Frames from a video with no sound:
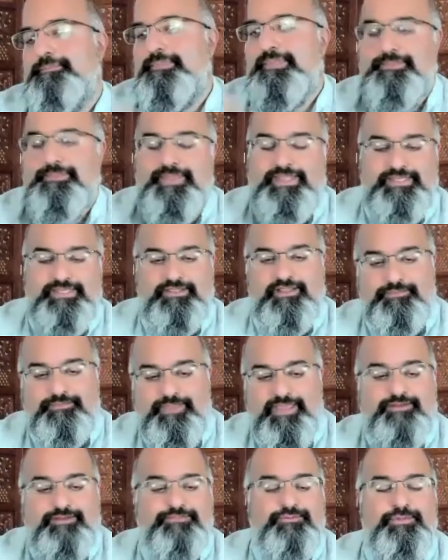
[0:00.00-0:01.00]
depending on the
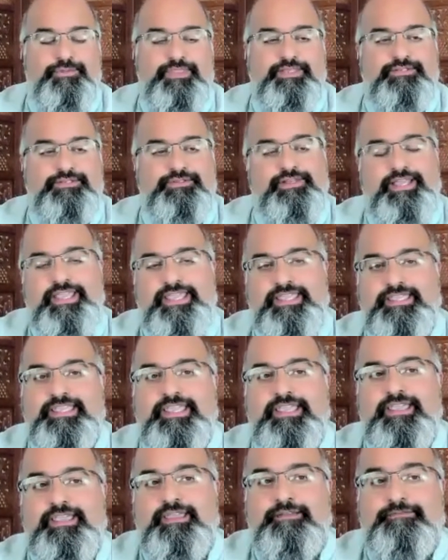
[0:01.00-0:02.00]
metaphor that you like,
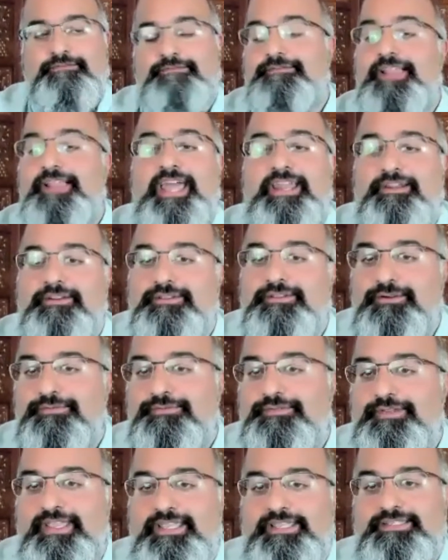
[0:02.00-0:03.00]
flat on your
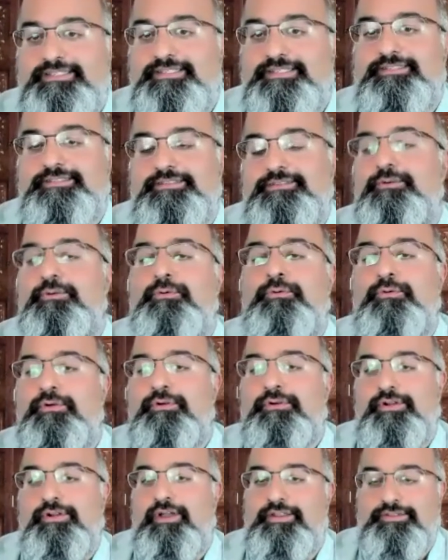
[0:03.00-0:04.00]
face
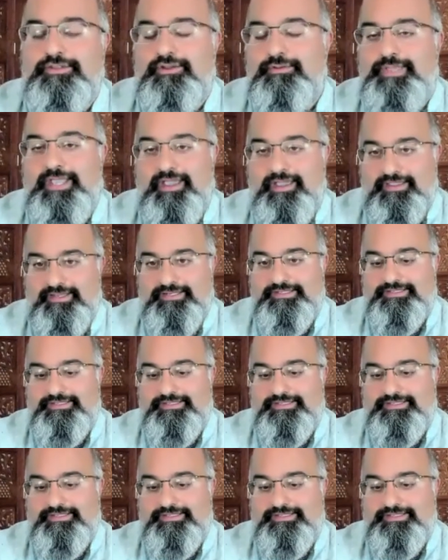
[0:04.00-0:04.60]
or on your behind.